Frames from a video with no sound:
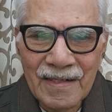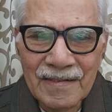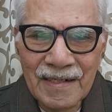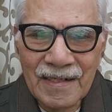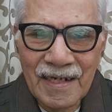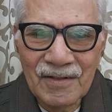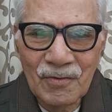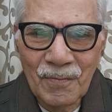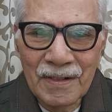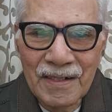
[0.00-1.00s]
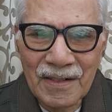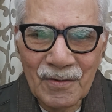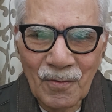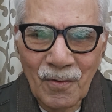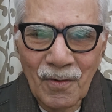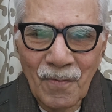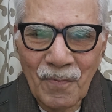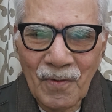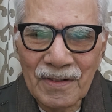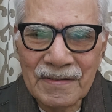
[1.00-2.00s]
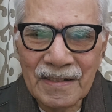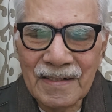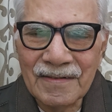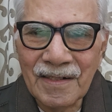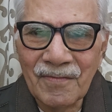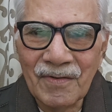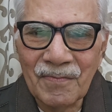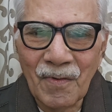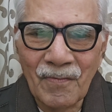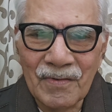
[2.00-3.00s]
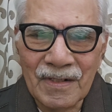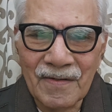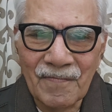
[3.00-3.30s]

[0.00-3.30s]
there has to be control of production and service provision.